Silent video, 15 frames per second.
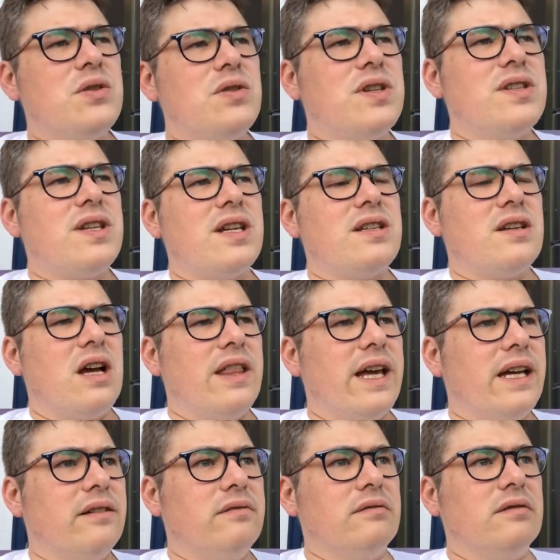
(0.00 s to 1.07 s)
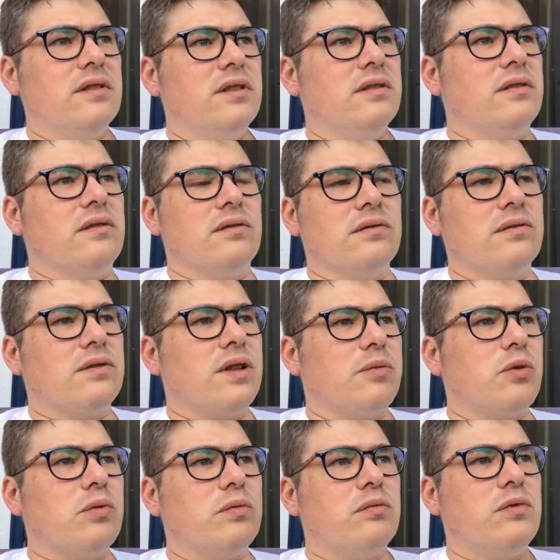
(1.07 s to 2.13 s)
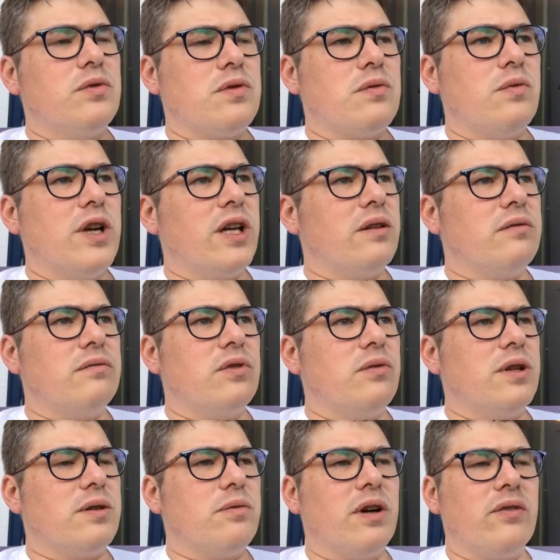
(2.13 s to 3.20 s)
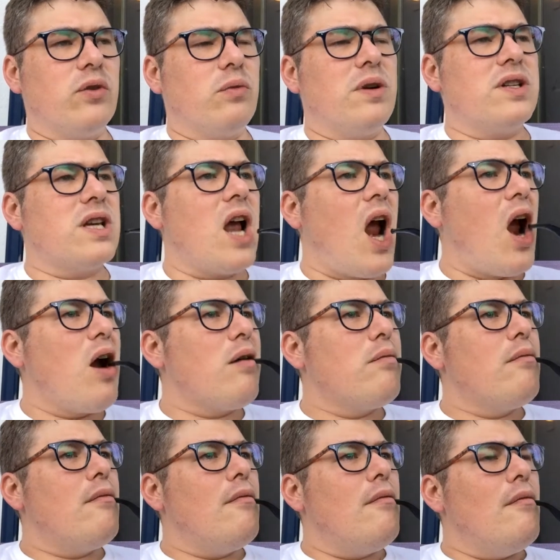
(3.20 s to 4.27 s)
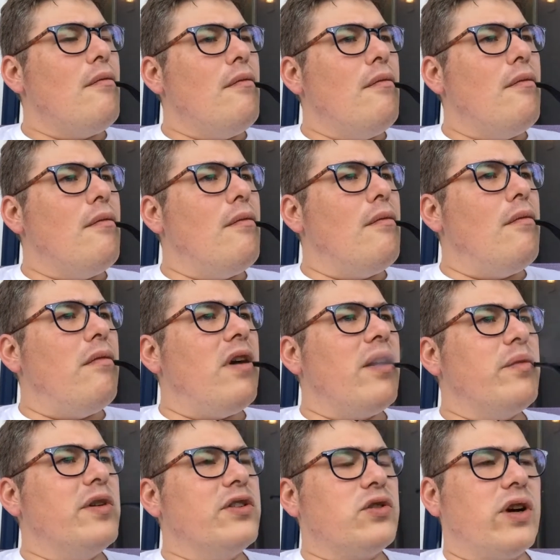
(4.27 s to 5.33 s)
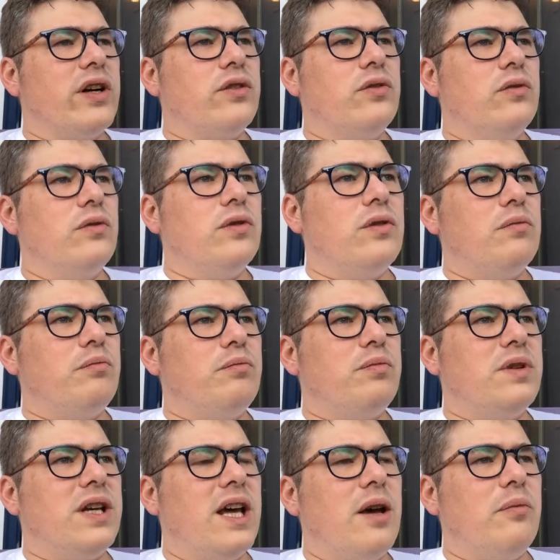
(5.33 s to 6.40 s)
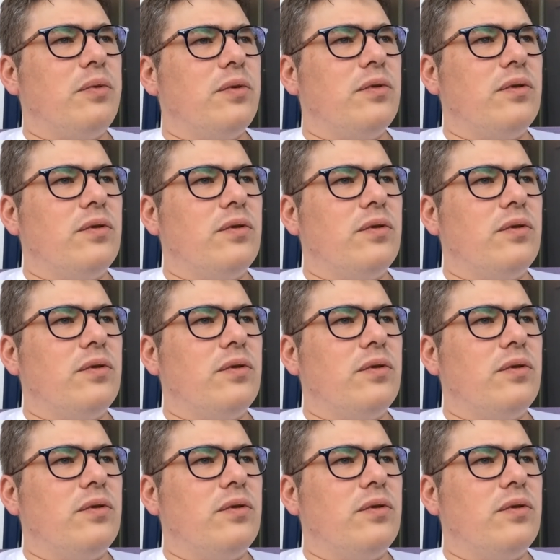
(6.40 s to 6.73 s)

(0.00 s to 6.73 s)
So since I saw that, a mm, couple, it was a week, two week, whatever it was, I've been trying to tamp